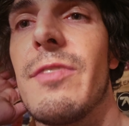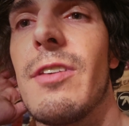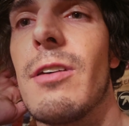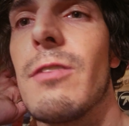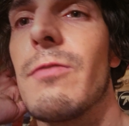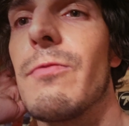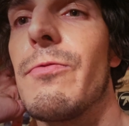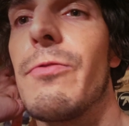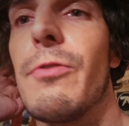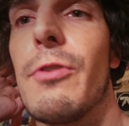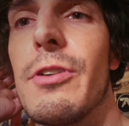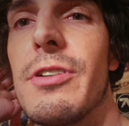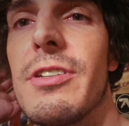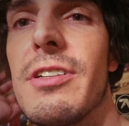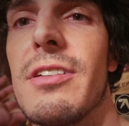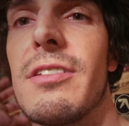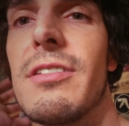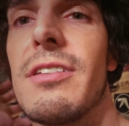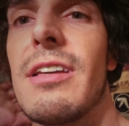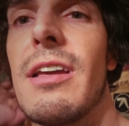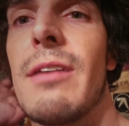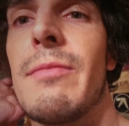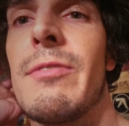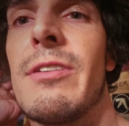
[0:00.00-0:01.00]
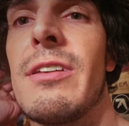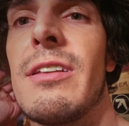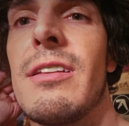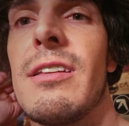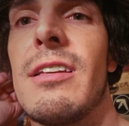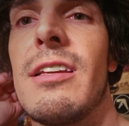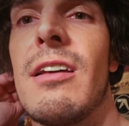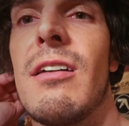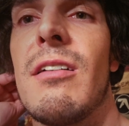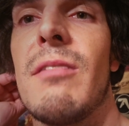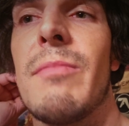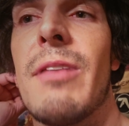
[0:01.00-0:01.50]
Unfortunately,
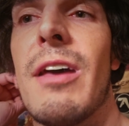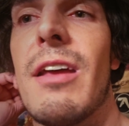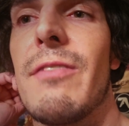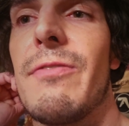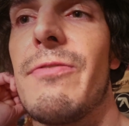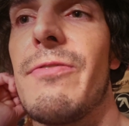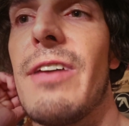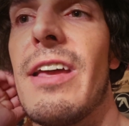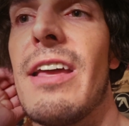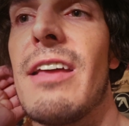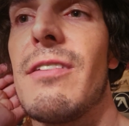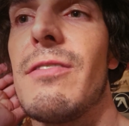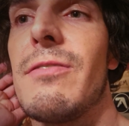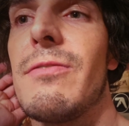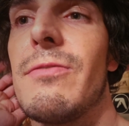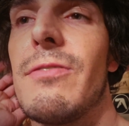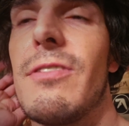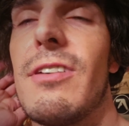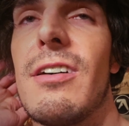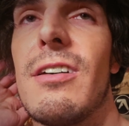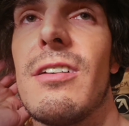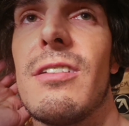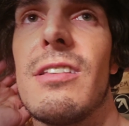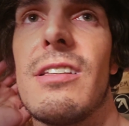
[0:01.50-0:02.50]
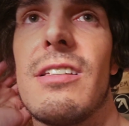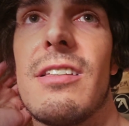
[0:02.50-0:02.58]
I'm not a fan of